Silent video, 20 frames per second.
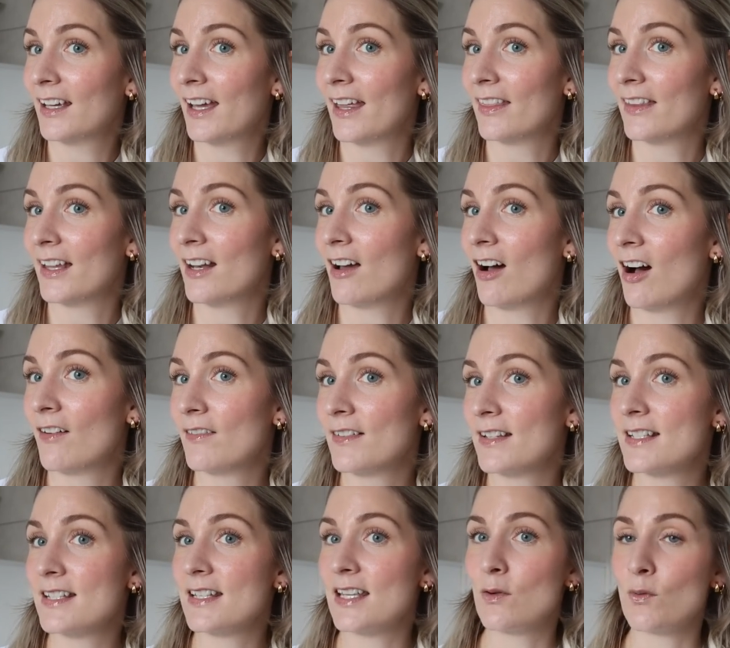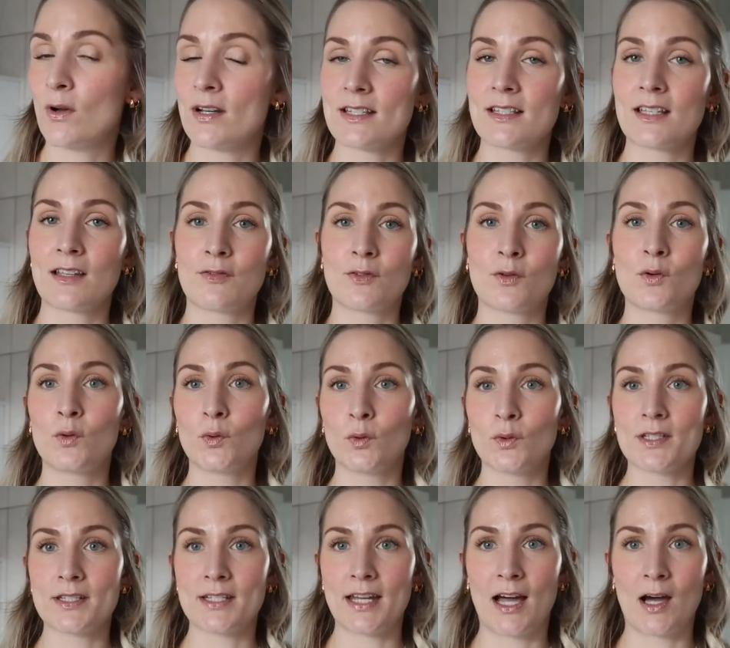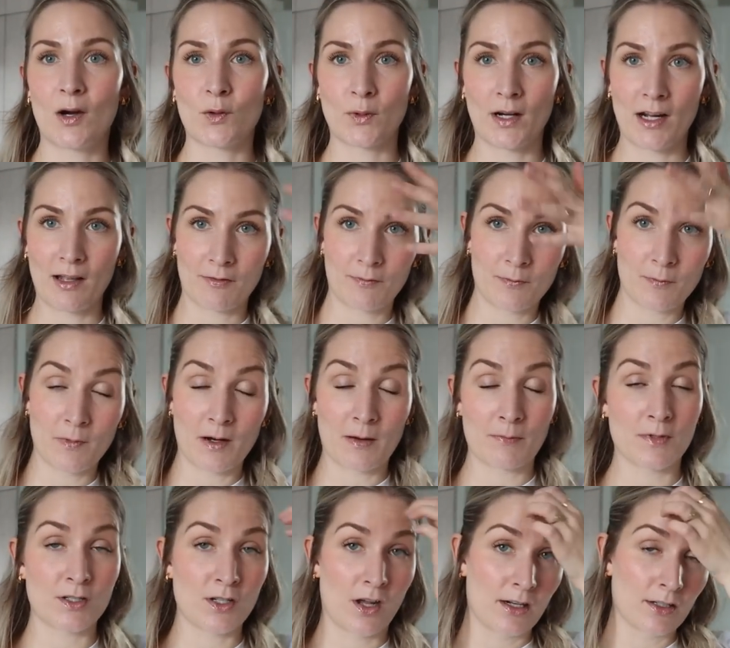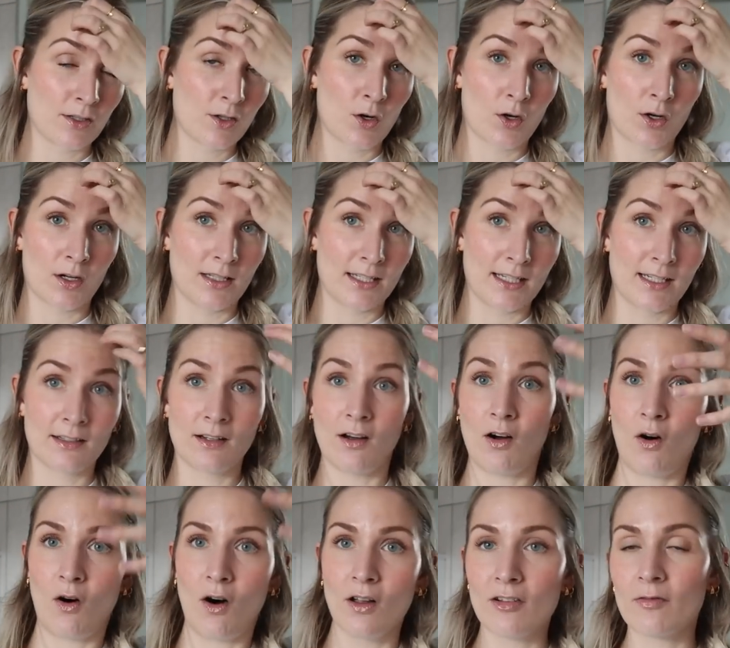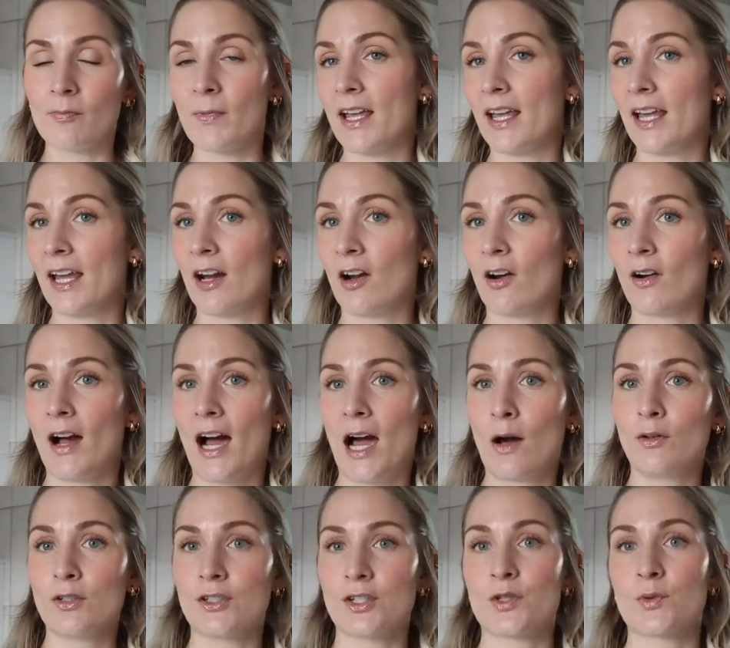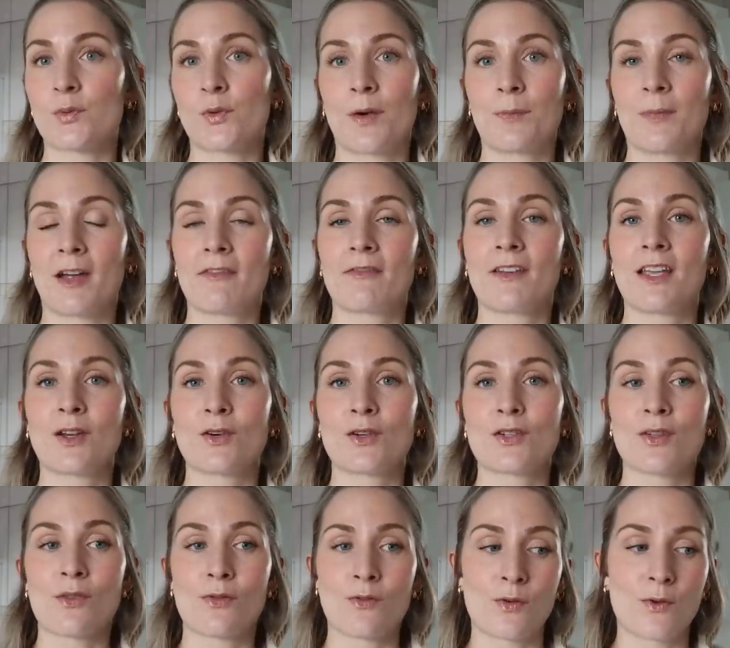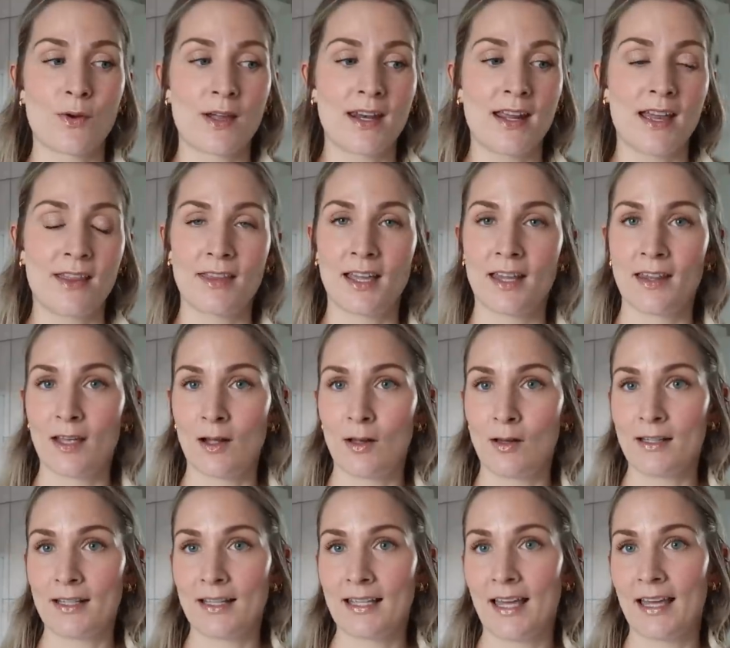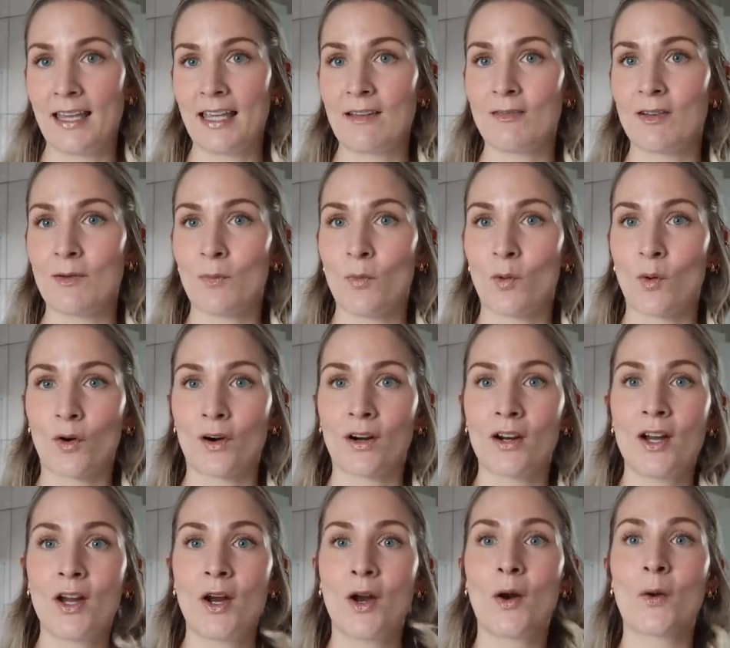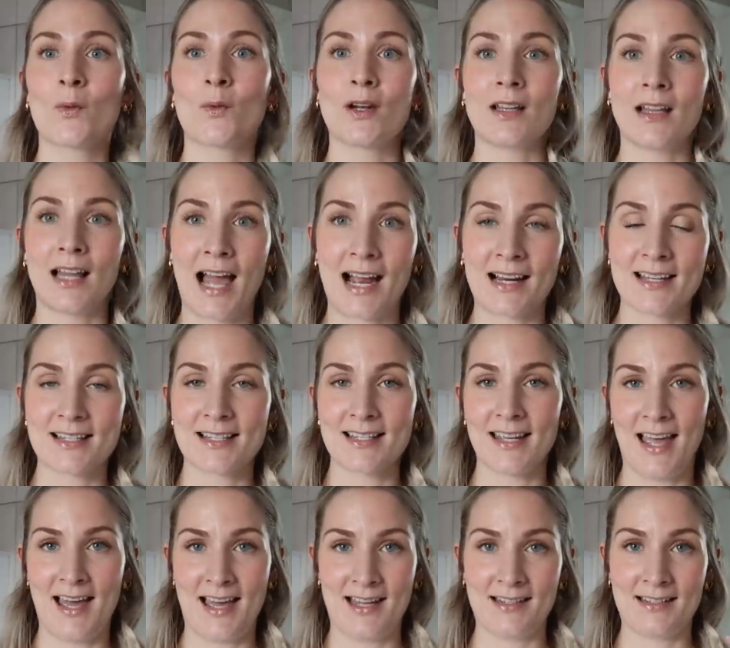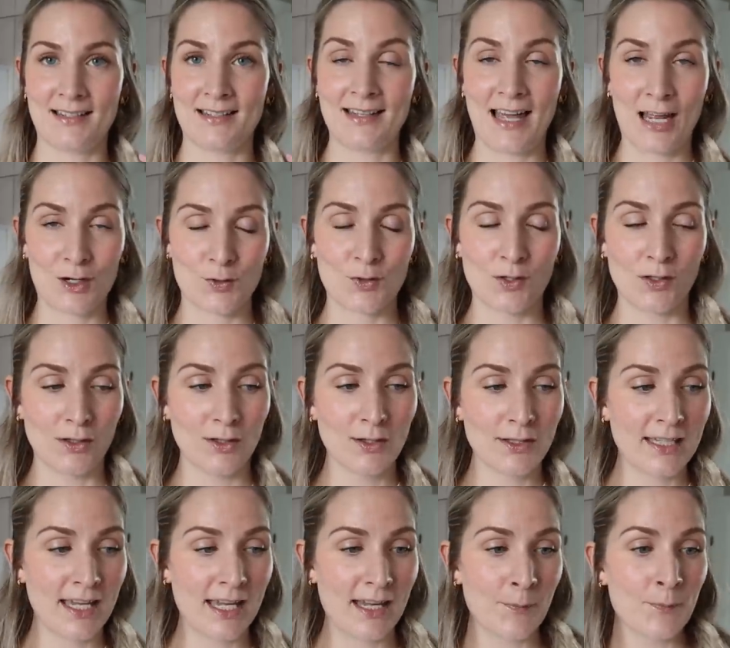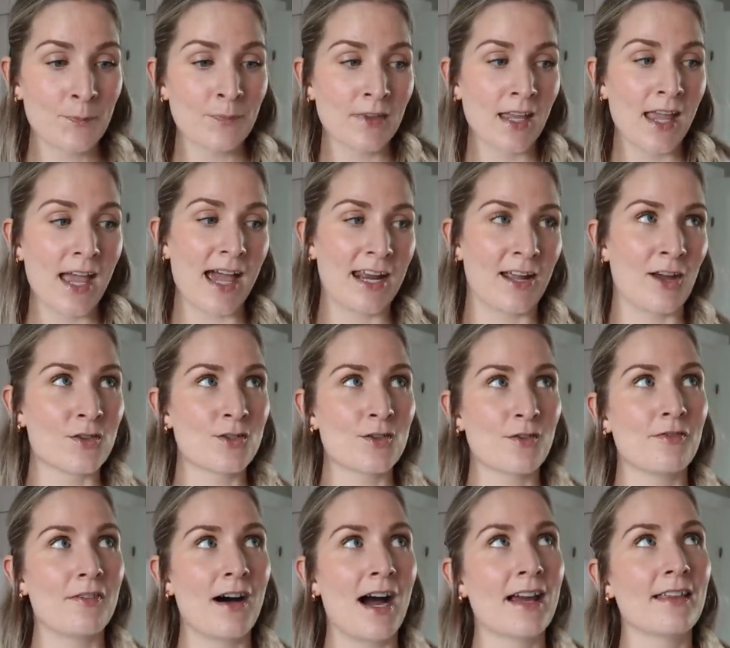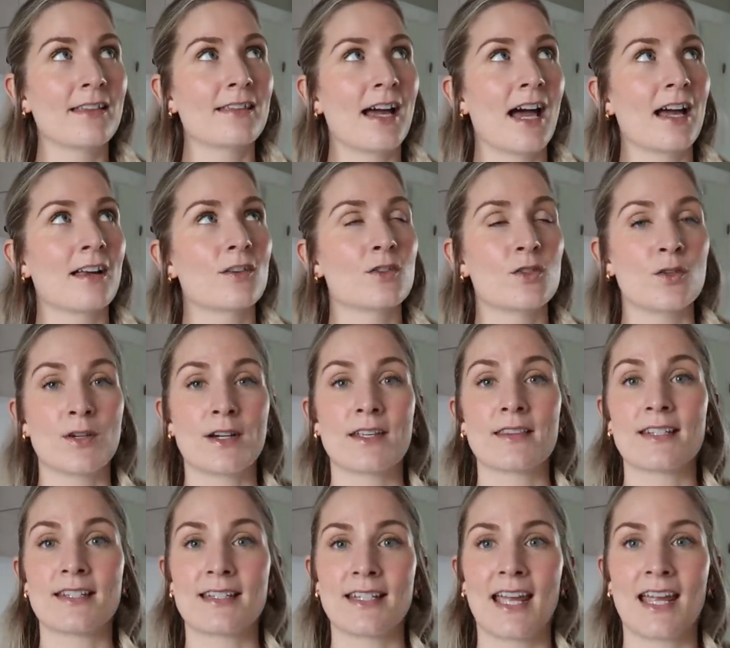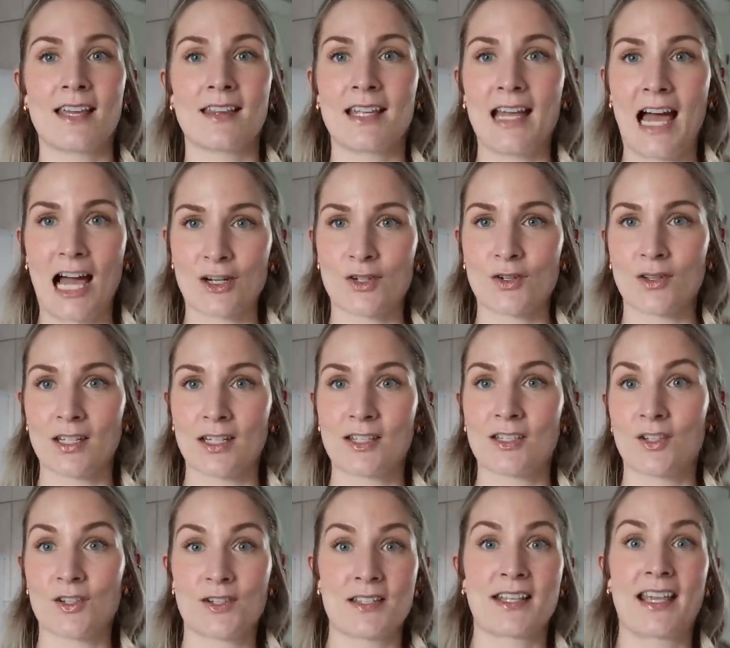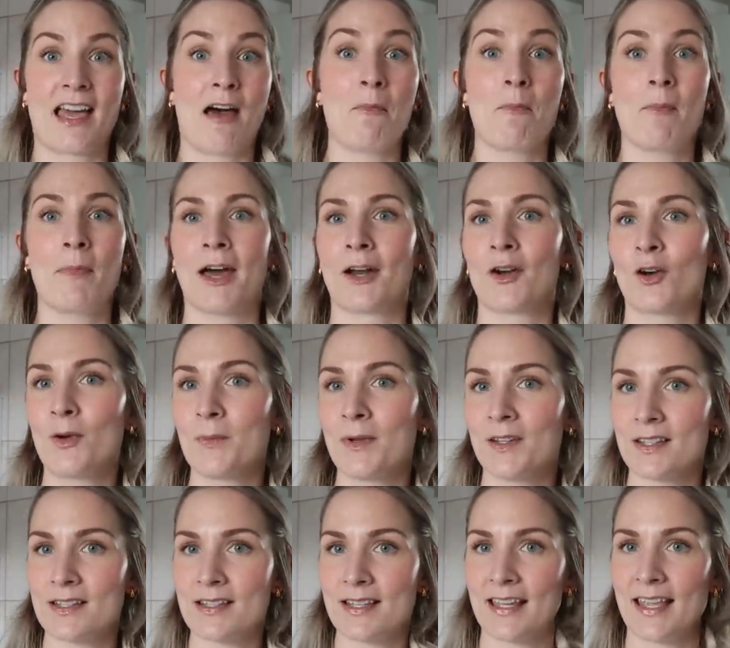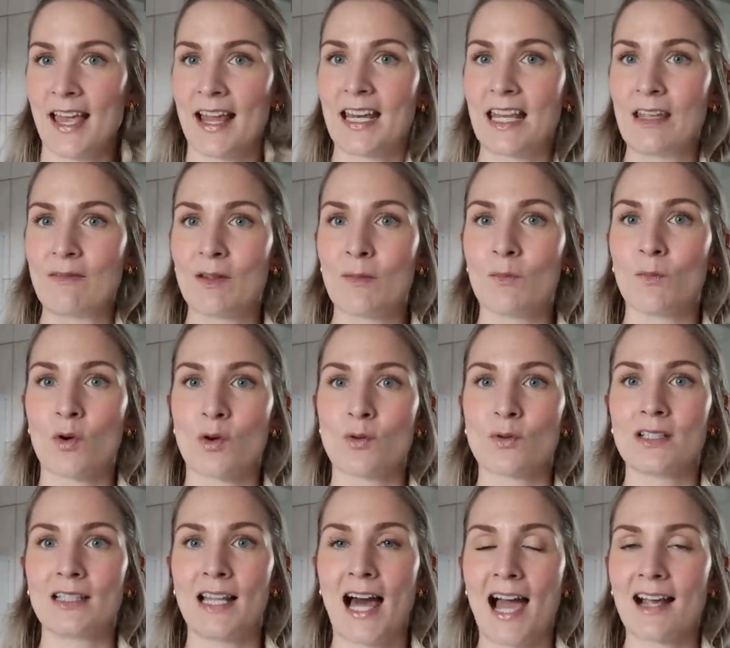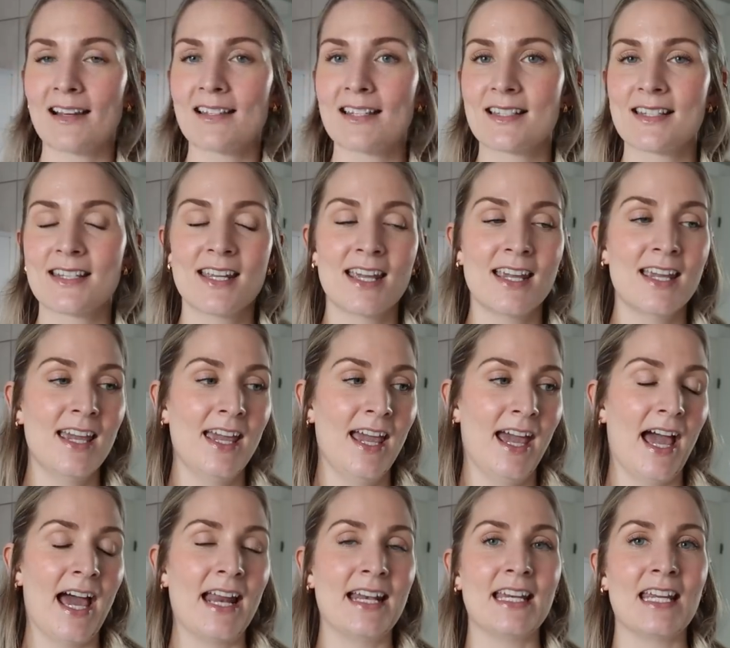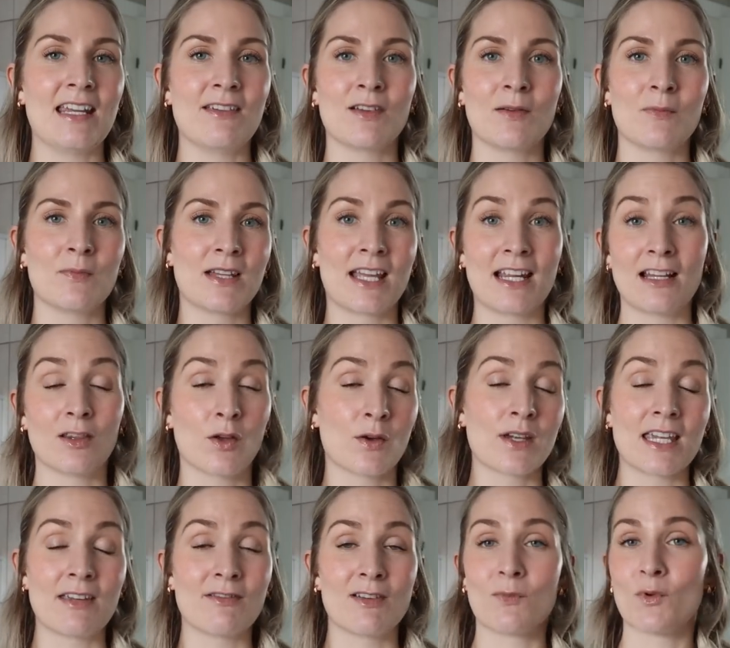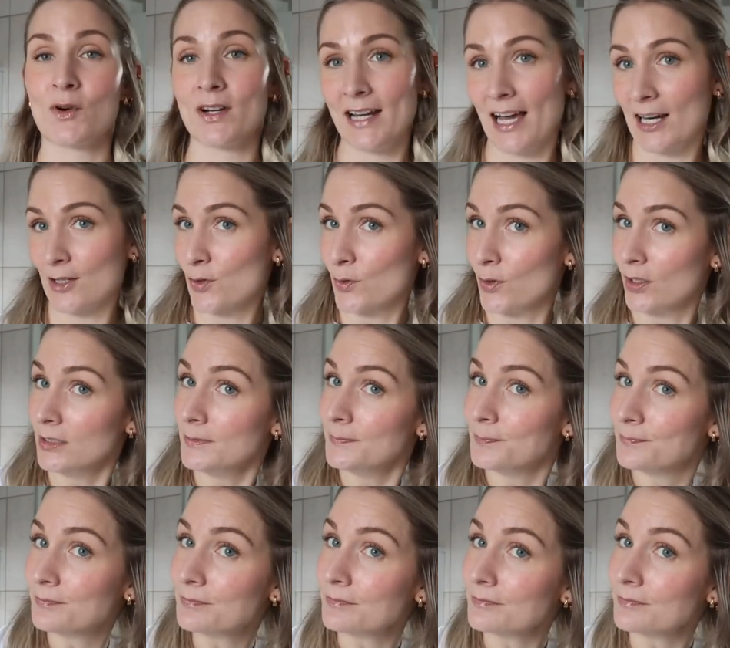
And then obviously once they've cooled down, when I'm done curling all of my hair, I will just run my fingers through it and then they'll get even more relaxed and natural looking. And I also find that during the day, they actually just get better because they get even more relaxed and even they look even more natural.